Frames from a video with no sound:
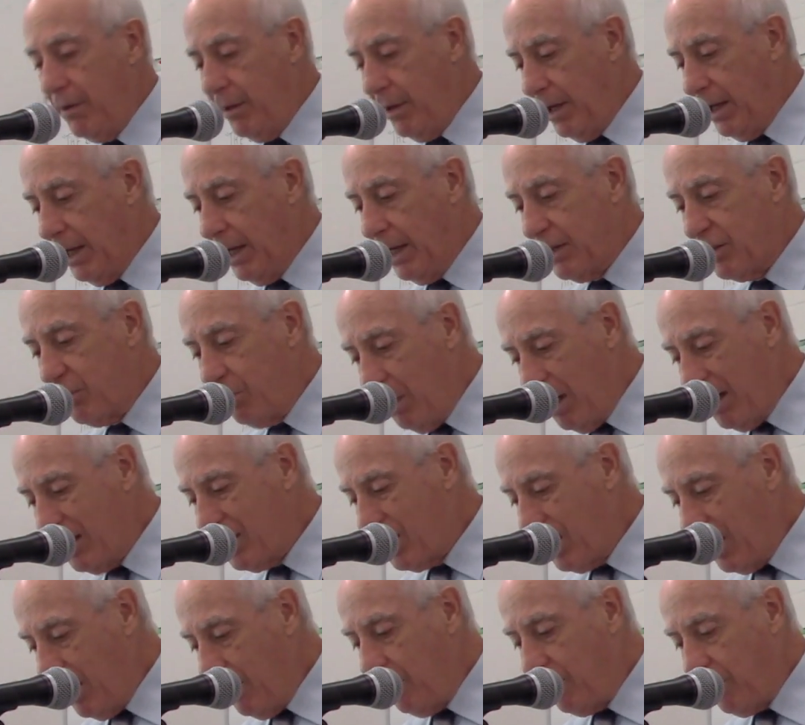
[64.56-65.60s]
as
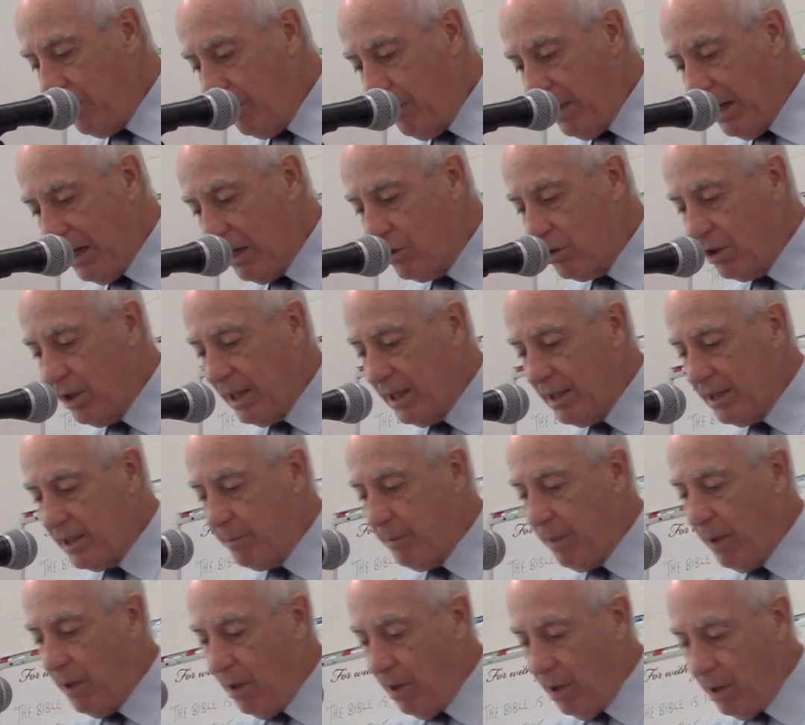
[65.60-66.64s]
much information as
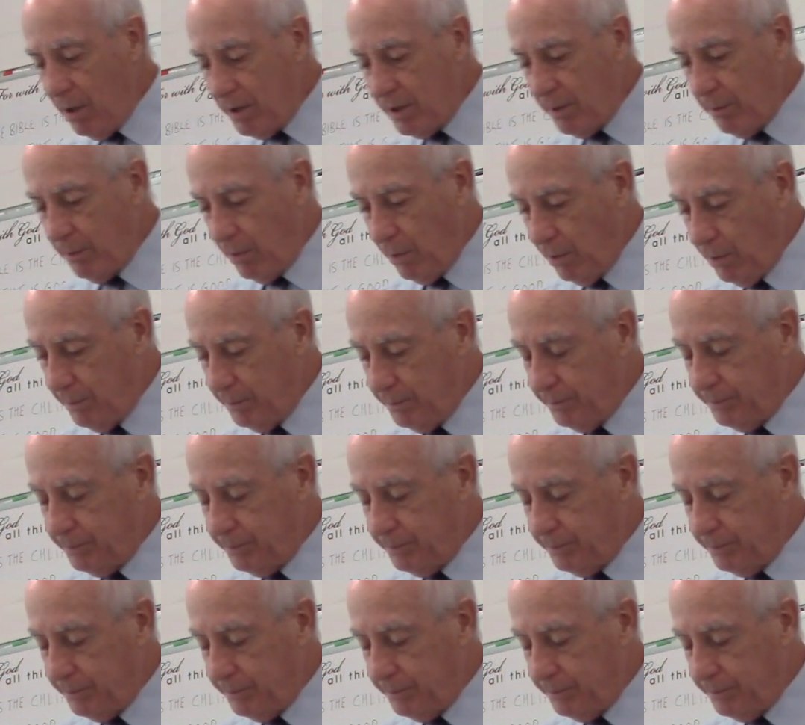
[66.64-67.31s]
possible.